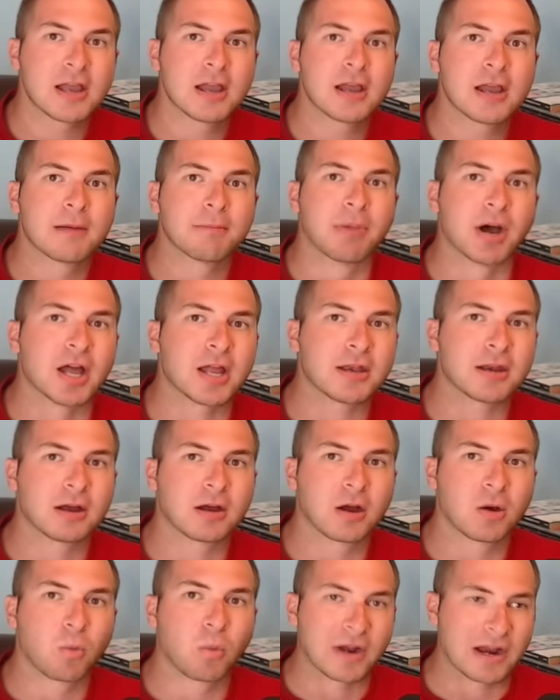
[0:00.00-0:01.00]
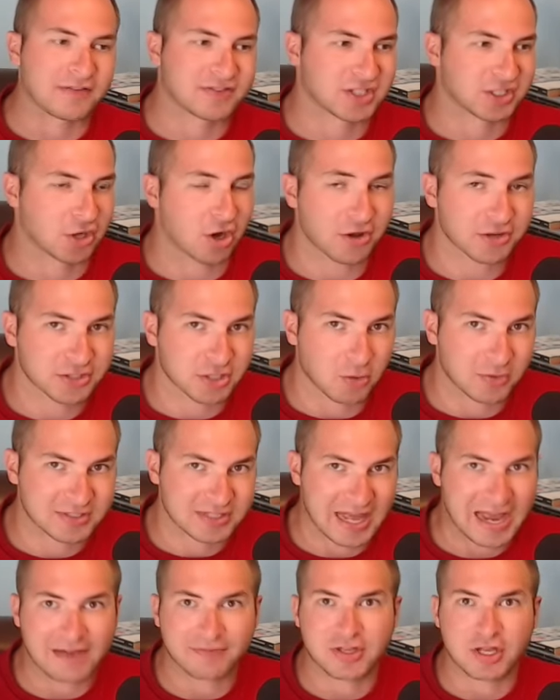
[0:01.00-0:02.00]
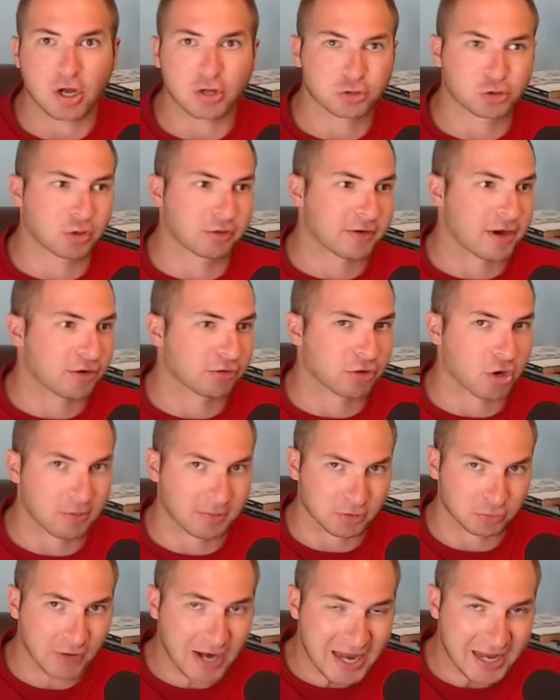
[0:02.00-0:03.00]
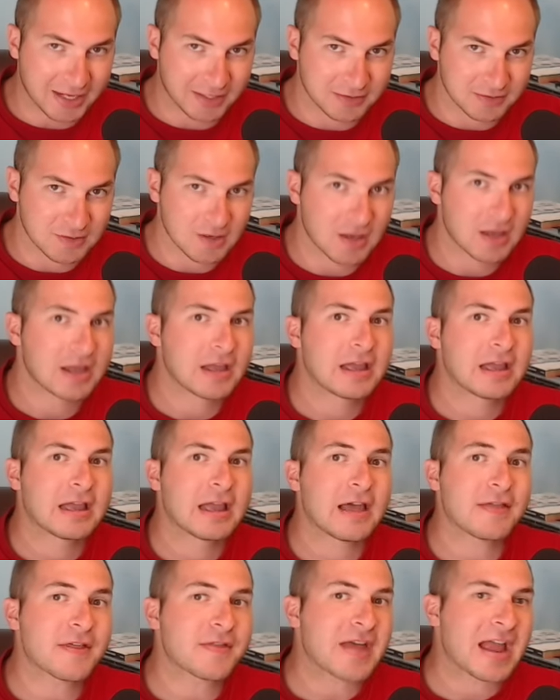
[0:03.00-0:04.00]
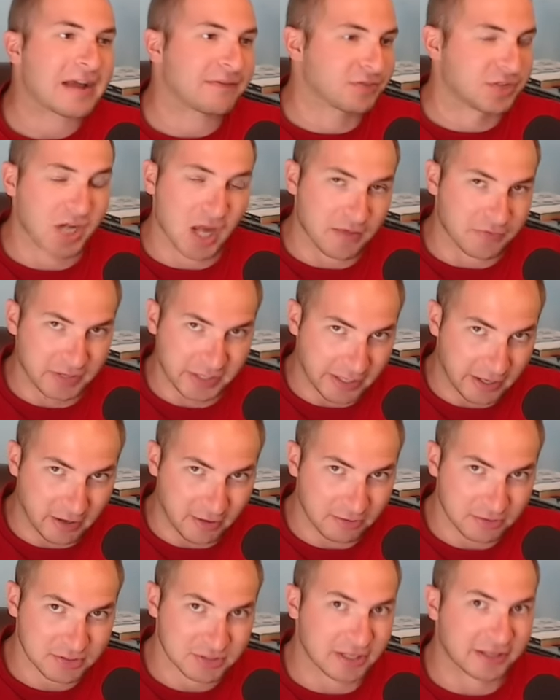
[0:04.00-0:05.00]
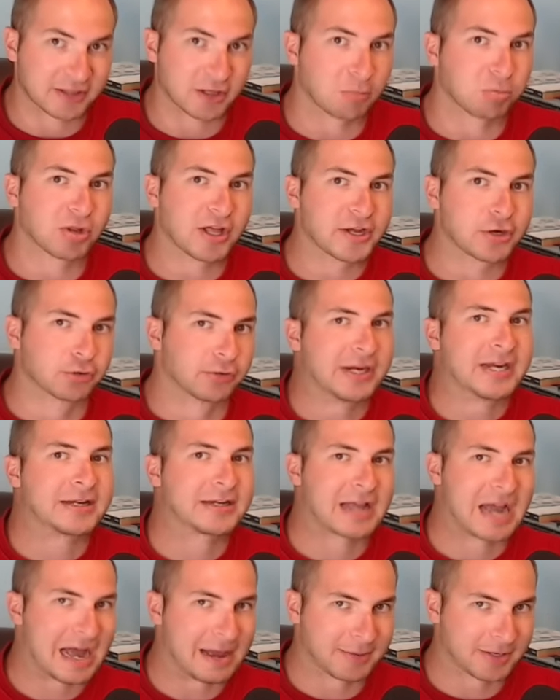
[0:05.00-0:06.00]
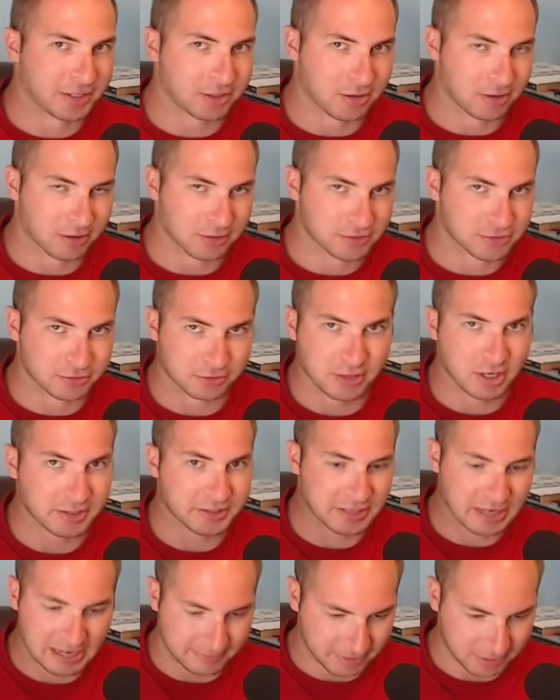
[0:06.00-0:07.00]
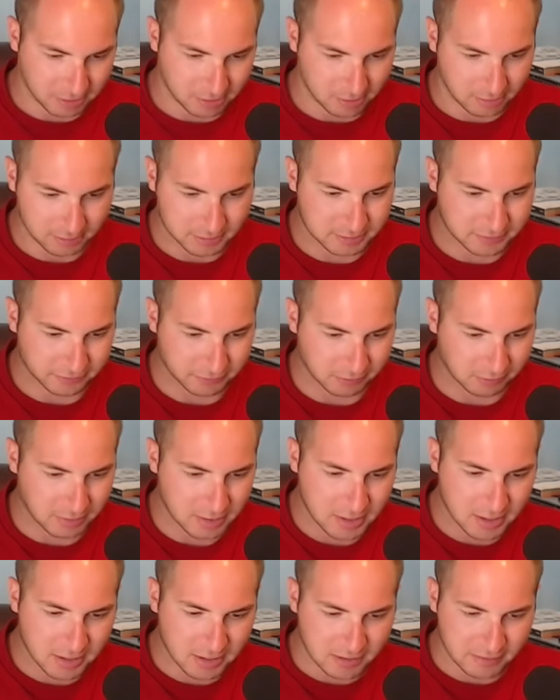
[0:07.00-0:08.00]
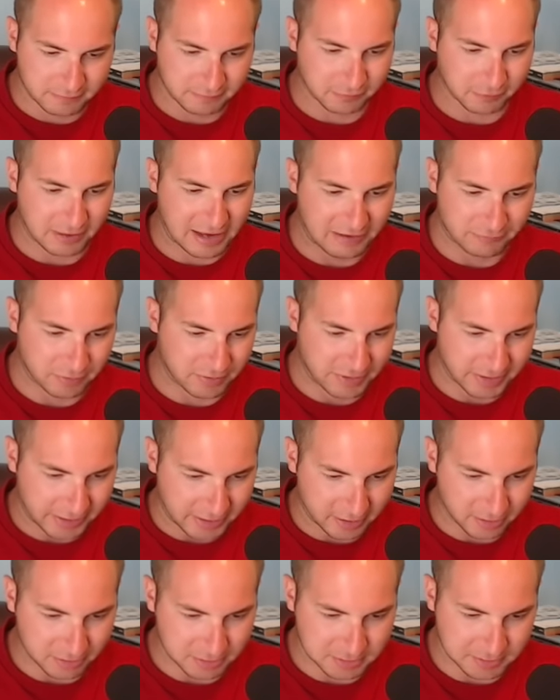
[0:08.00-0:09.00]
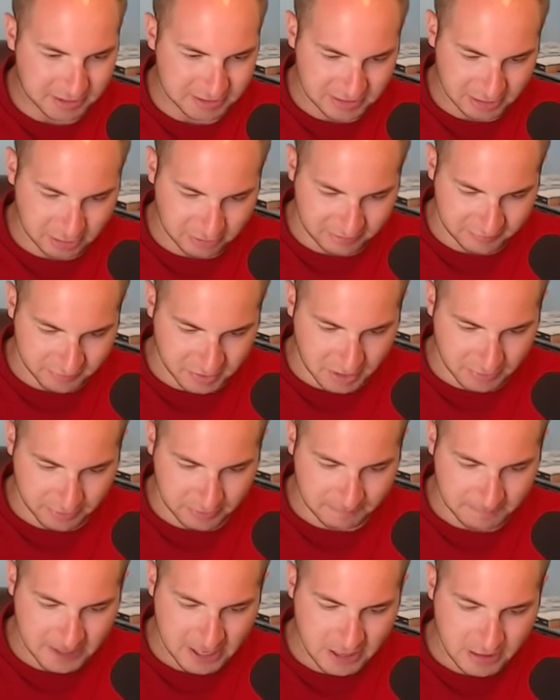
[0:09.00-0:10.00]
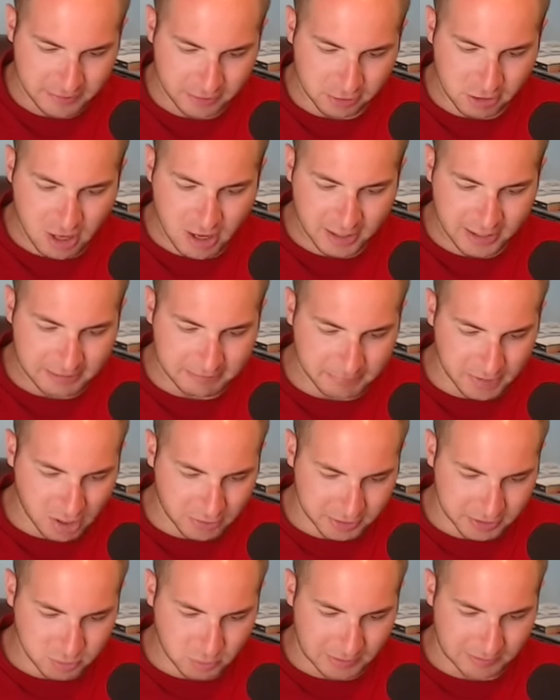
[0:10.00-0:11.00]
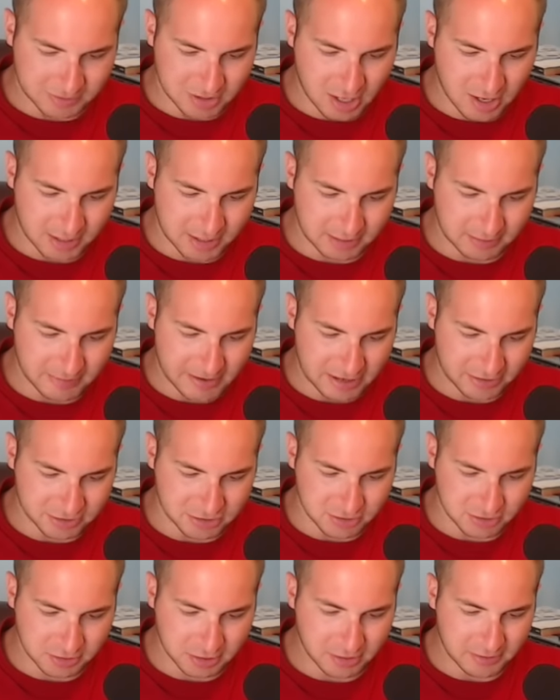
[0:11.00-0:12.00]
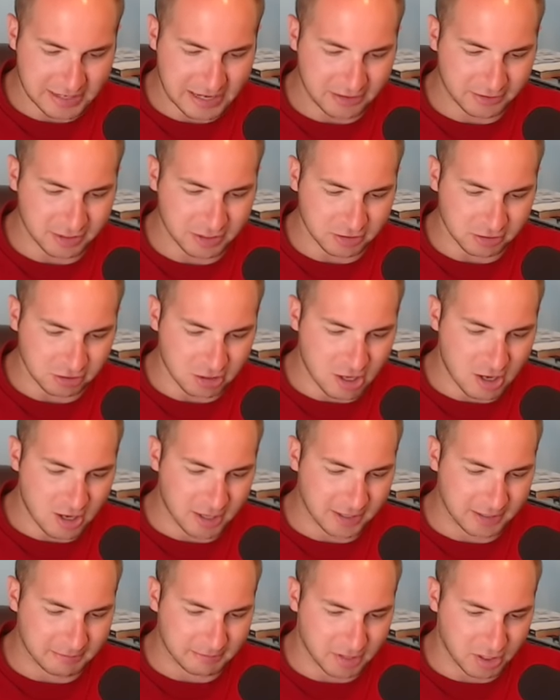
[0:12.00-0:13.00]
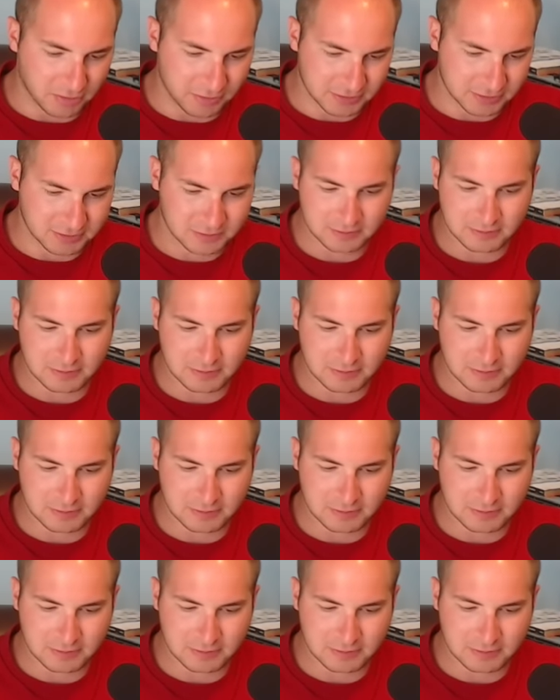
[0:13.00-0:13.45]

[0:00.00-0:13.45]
but what I've seen also is they have the ultra rare Roman Reigns, and then they have nothing else. Like, they'll play green common cards or uncommon cards for everything else because they don't have nothing. The login bonus, what I'm talking about is you can go down here to login bonus,